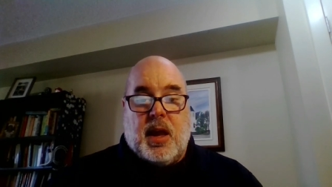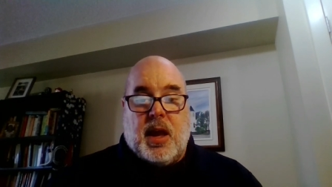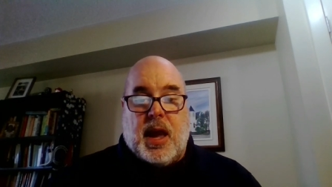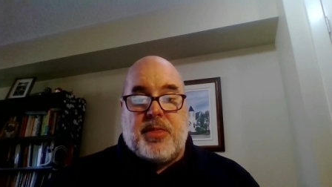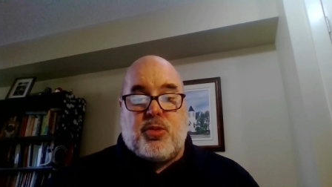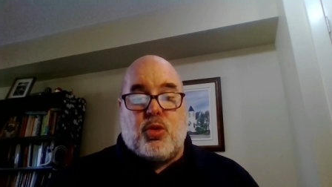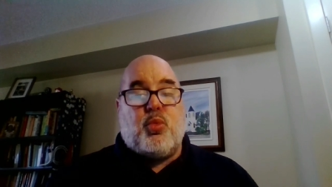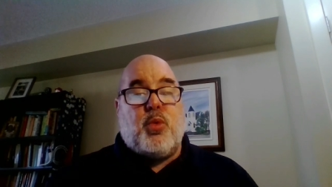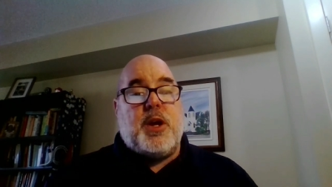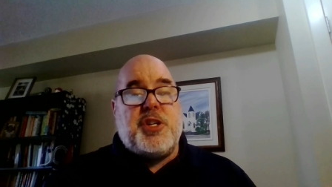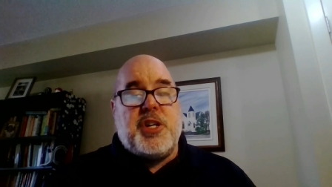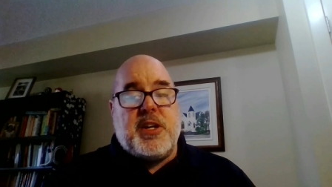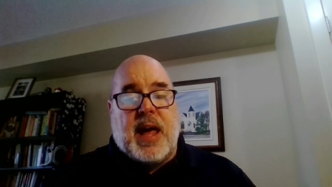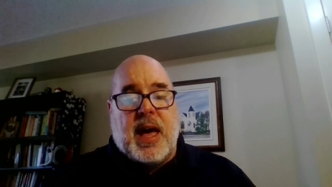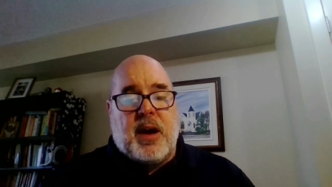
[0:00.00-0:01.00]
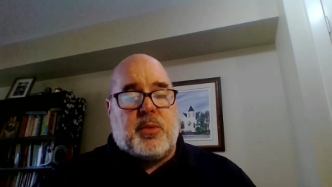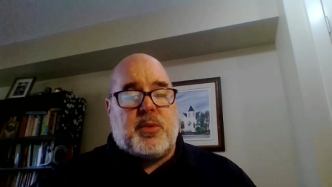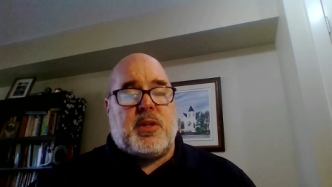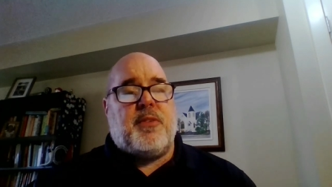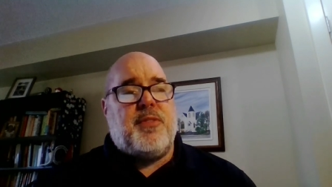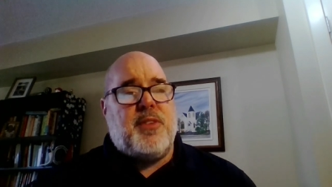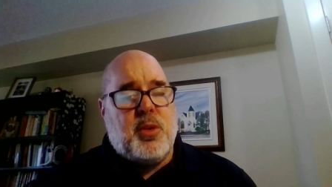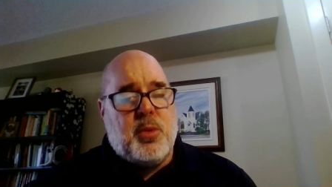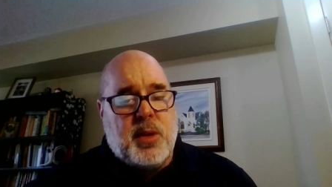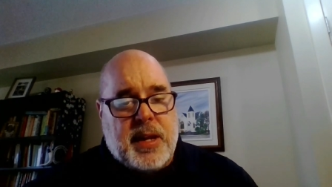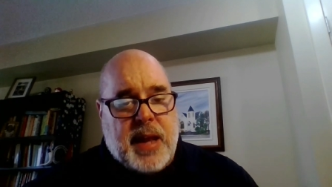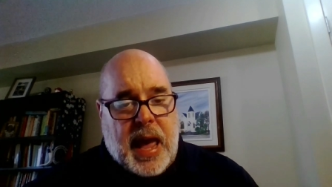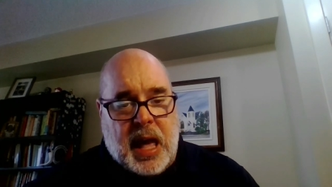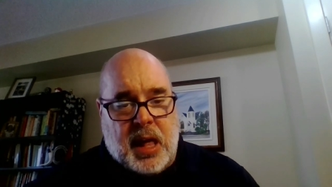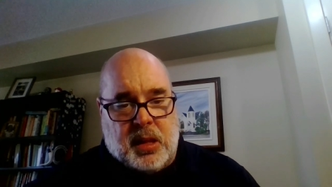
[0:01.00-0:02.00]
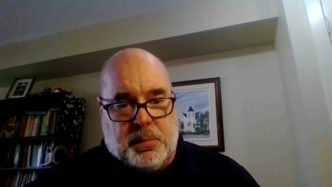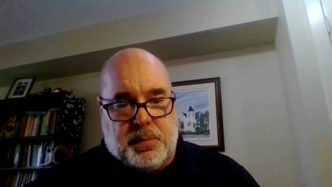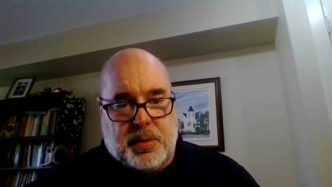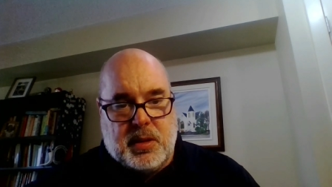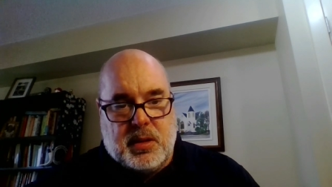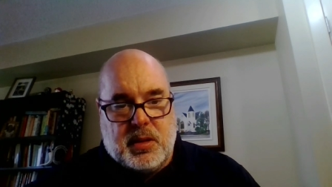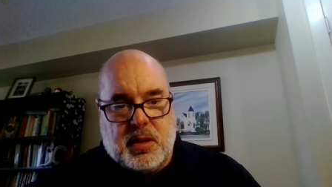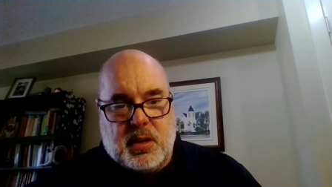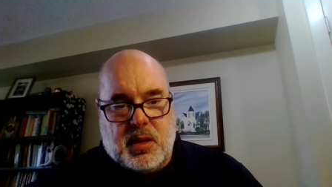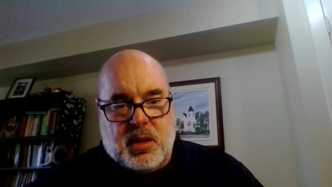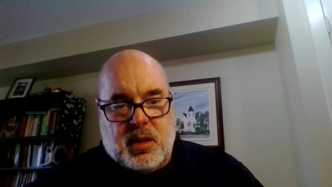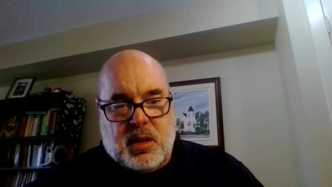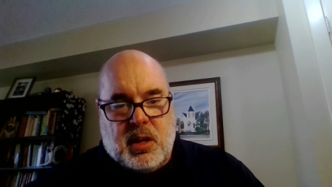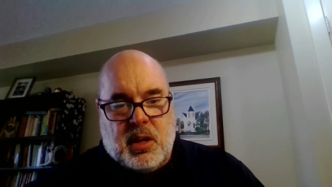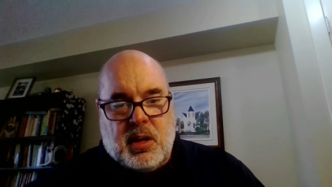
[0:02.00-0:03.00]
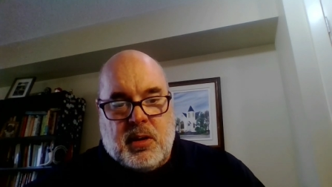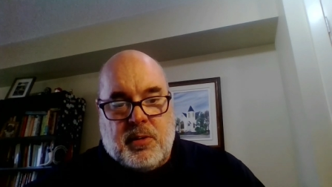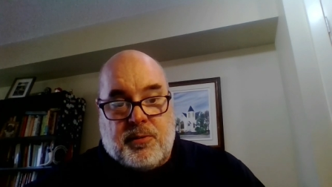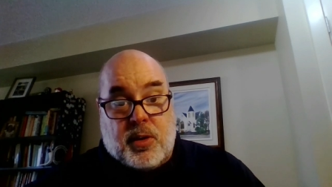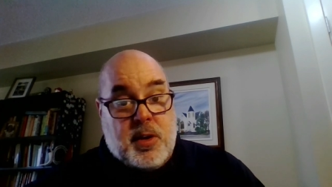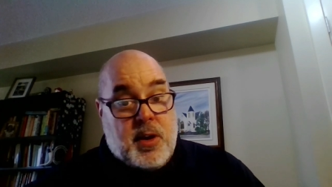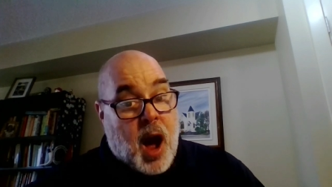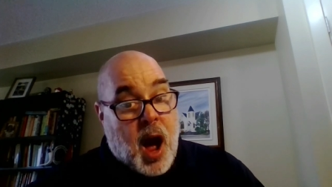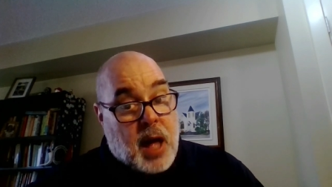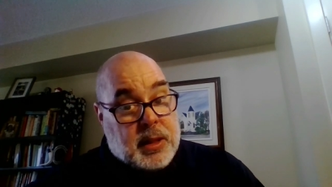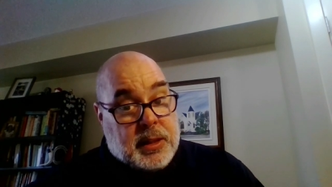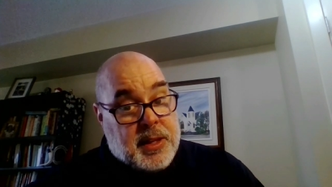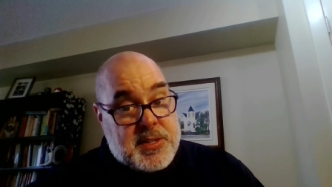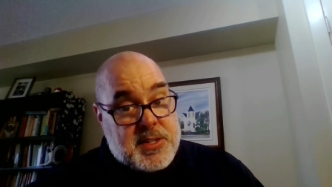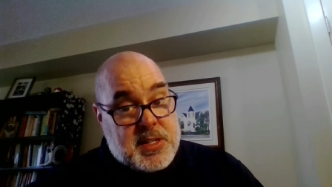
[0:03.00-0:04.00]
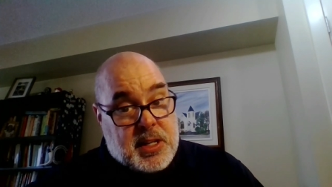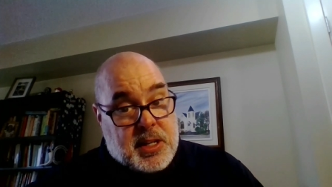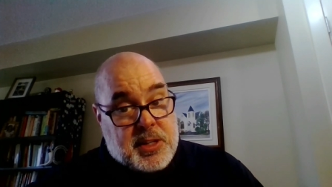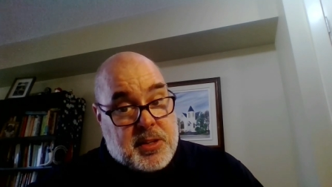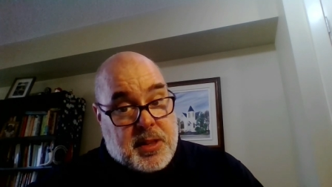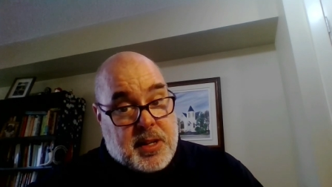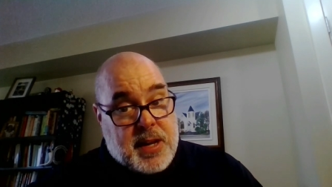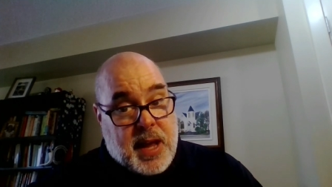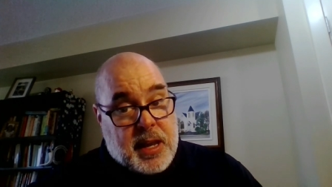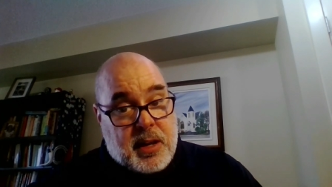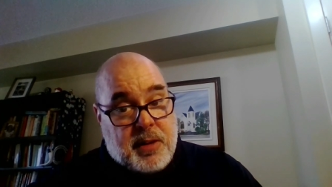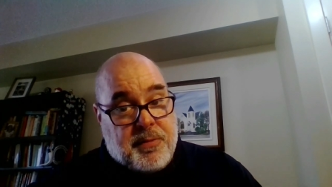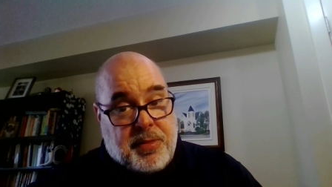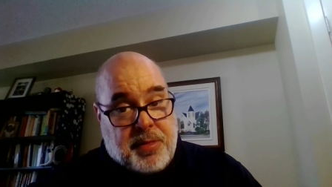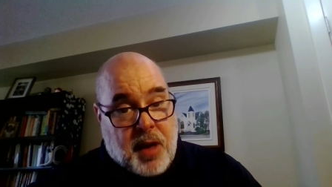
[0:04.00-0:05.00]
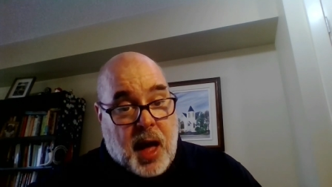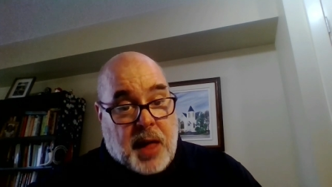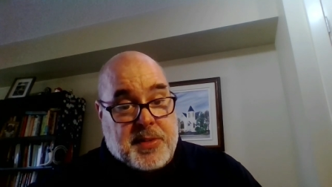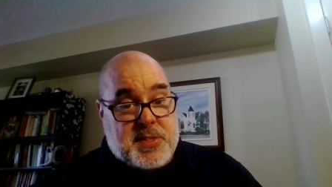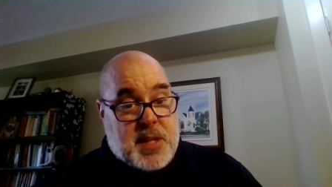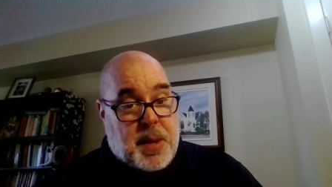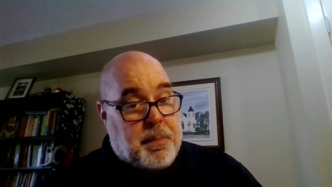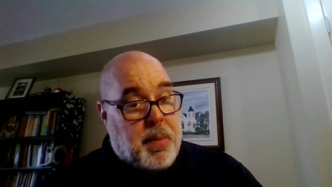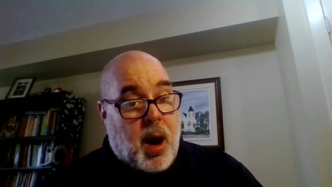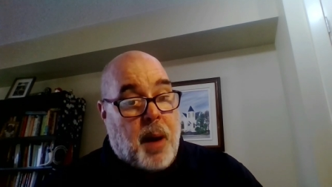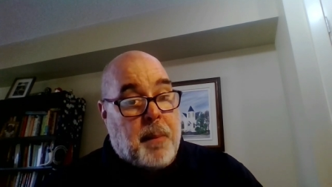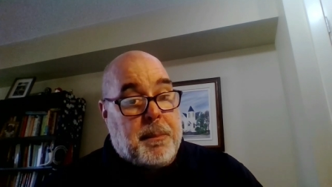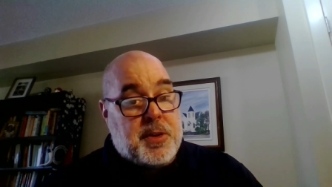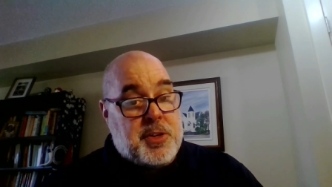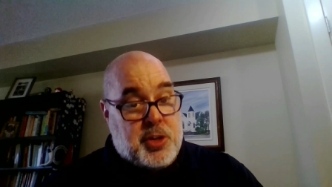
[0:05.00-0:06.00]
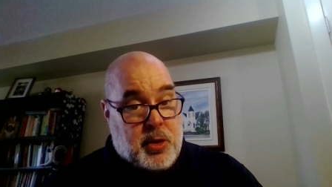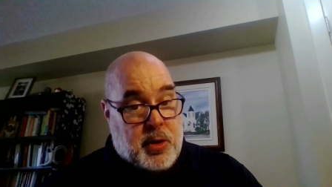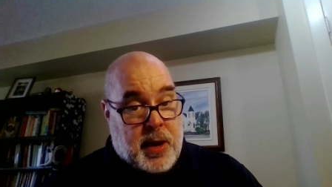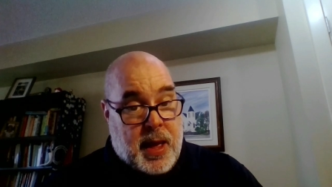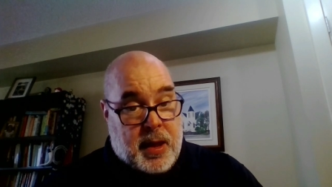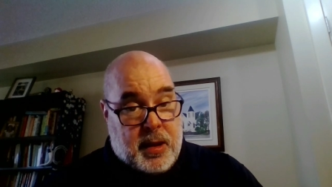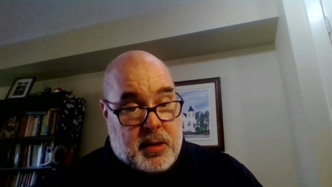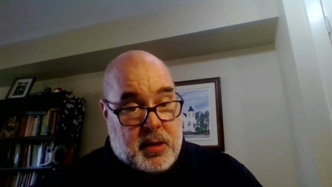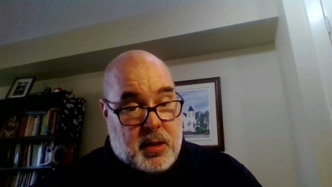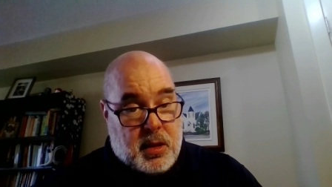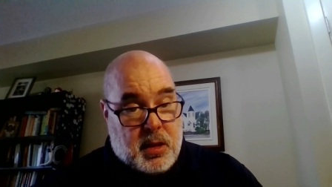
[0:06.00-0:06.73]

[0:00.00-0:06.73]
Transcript: and through reaching out if you need help for not listening to the negative thoughts that pop into your head,